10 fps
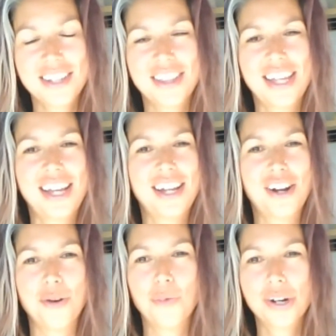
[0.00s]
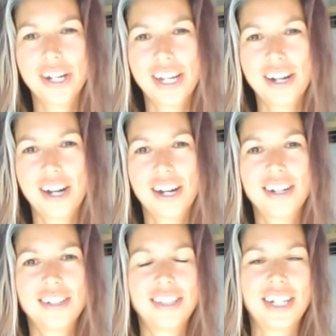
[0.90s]
They are working
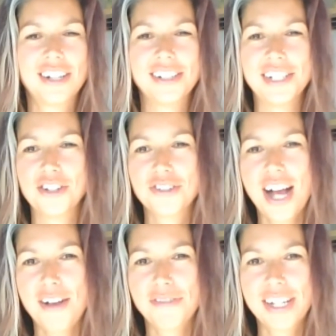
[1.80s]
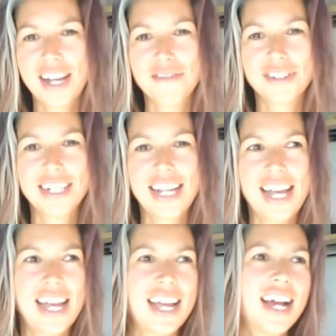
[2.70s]
hard. They're in traffic every
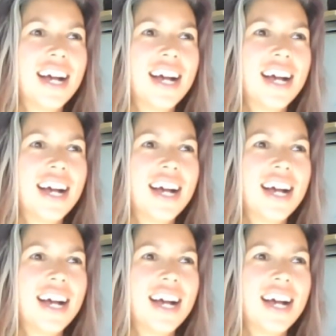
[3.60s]
day.